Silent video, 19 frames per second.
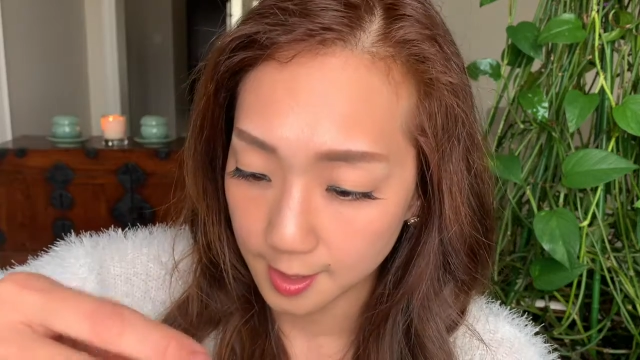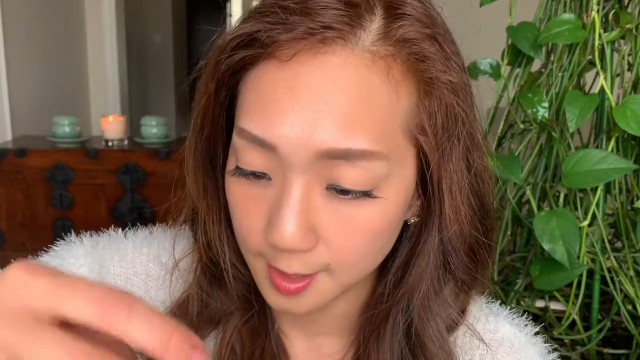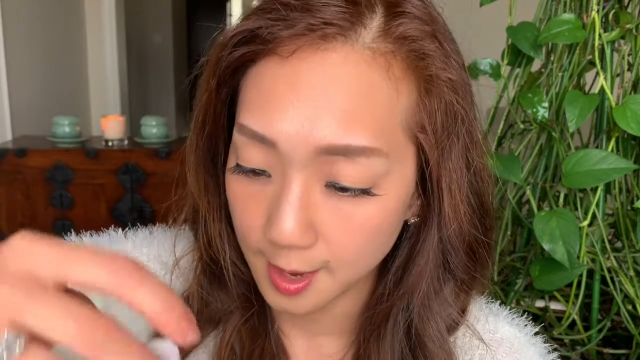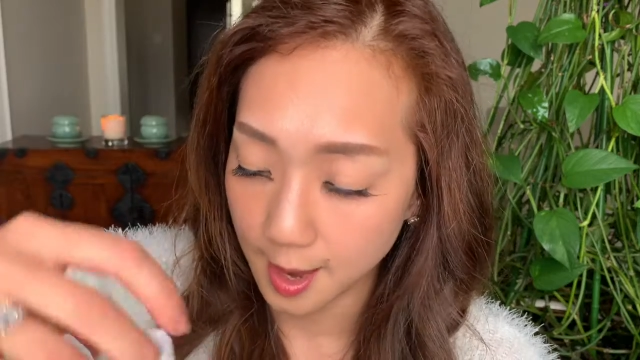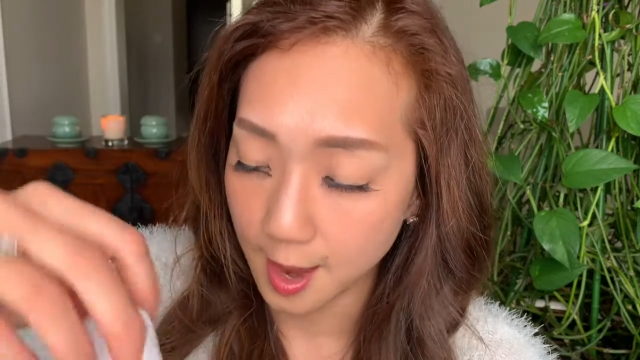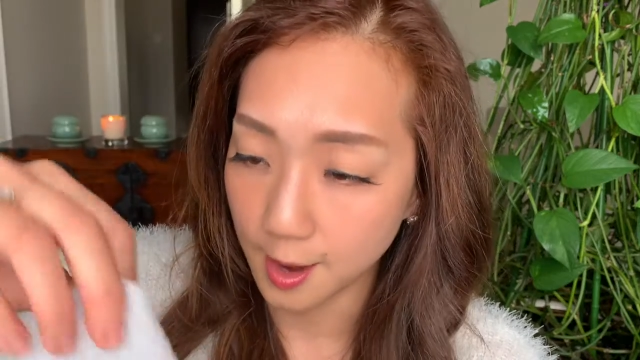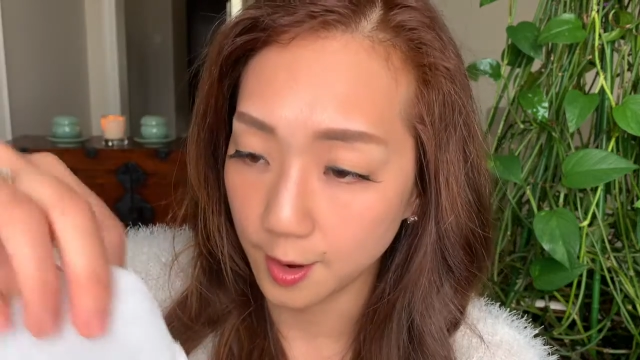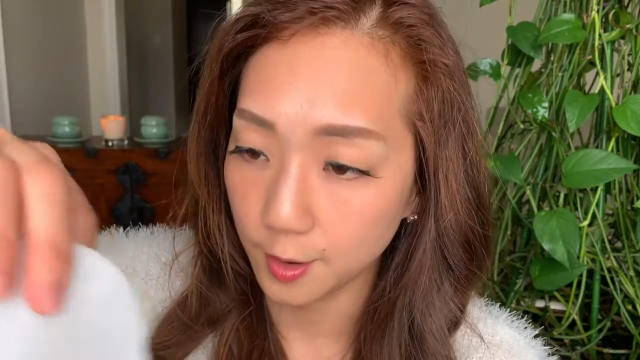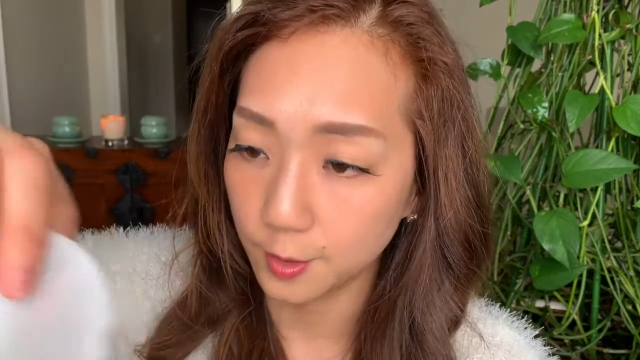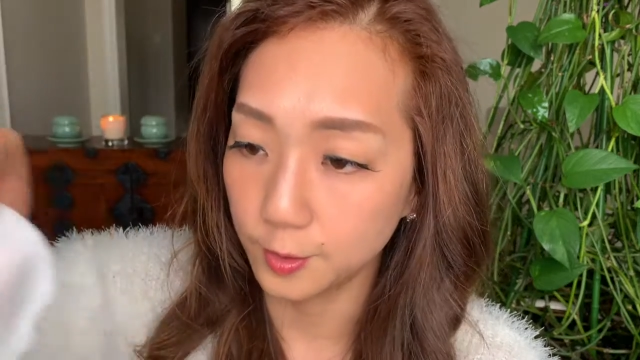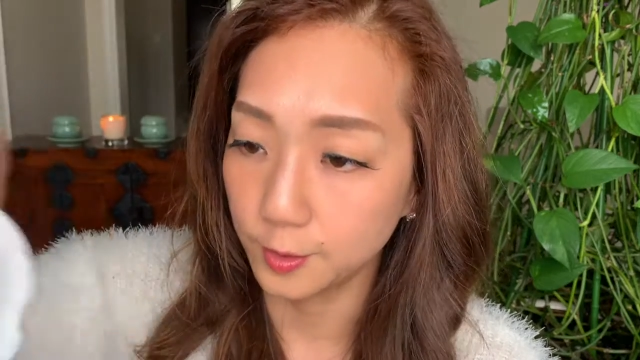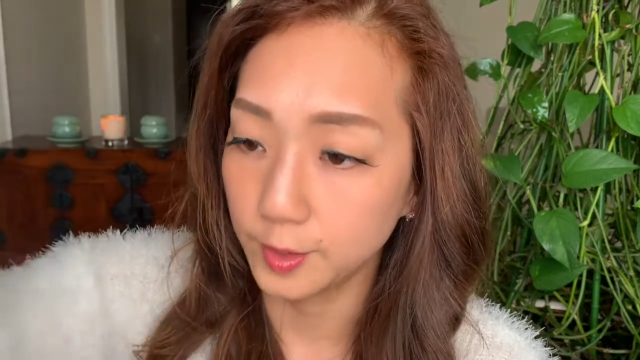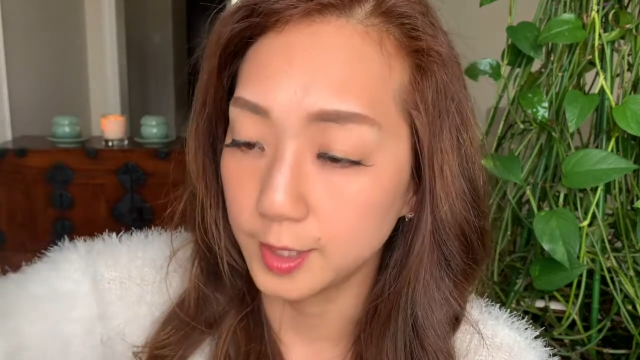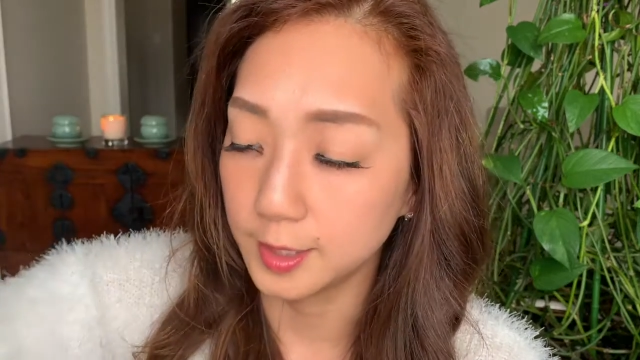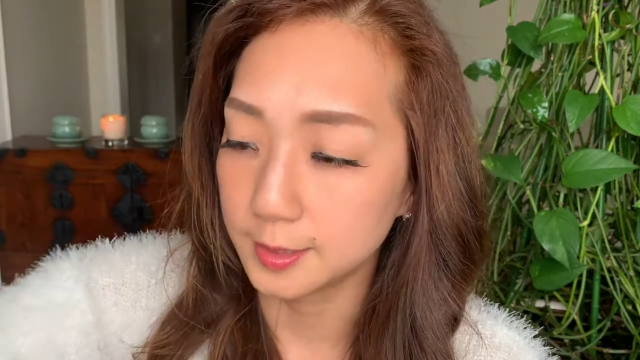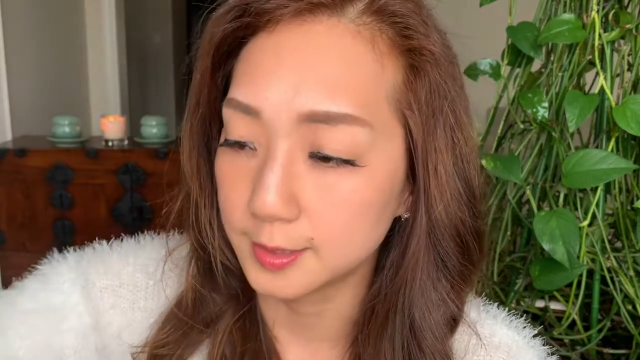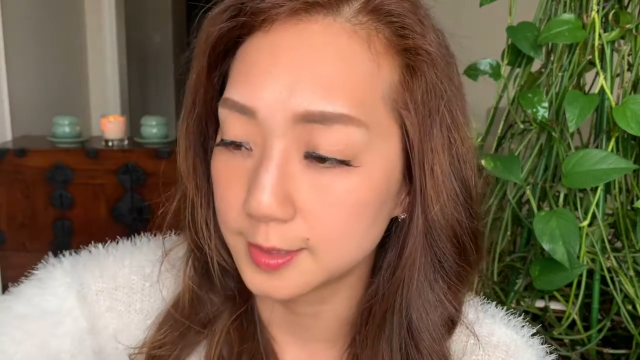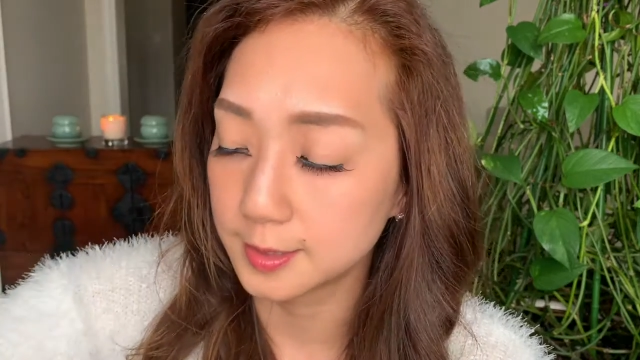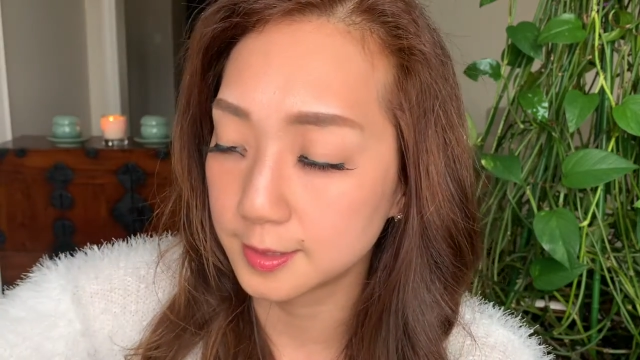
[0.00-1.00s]
how
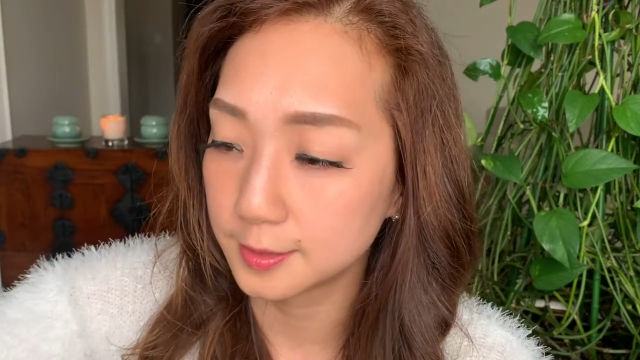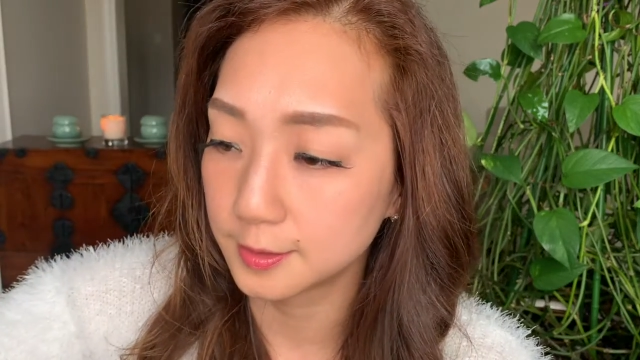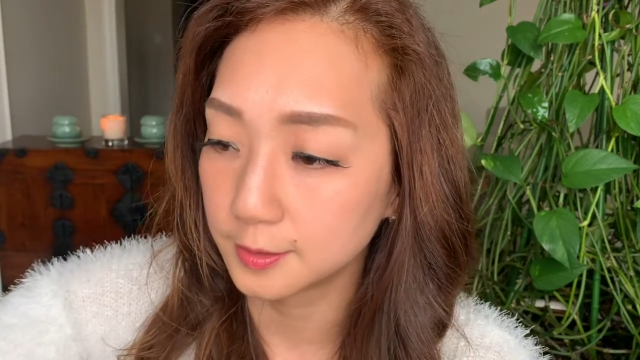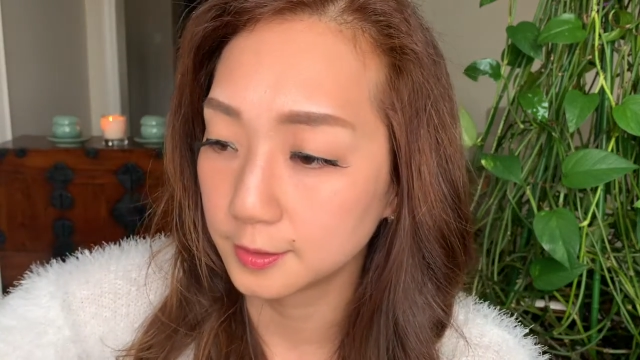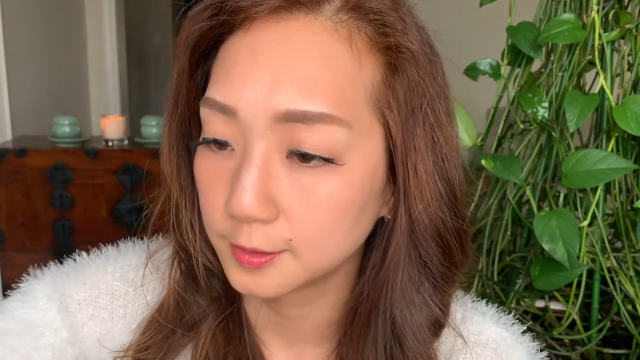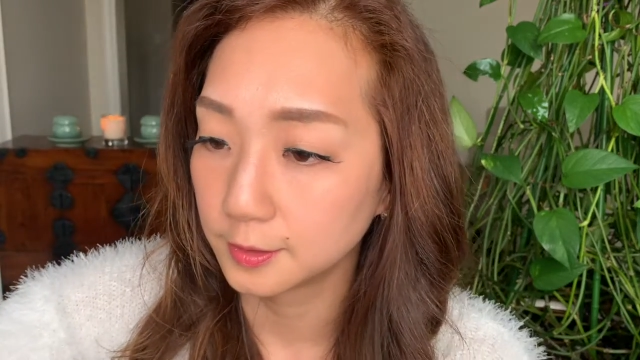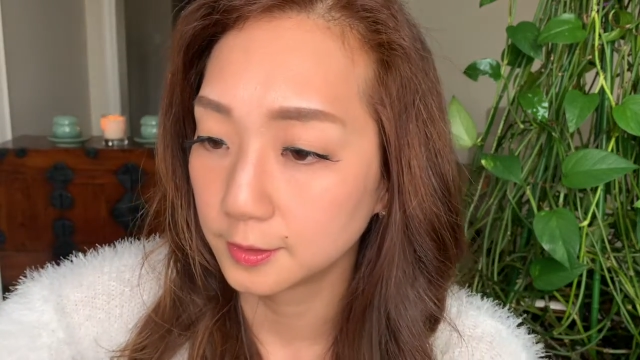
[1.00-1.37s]
it's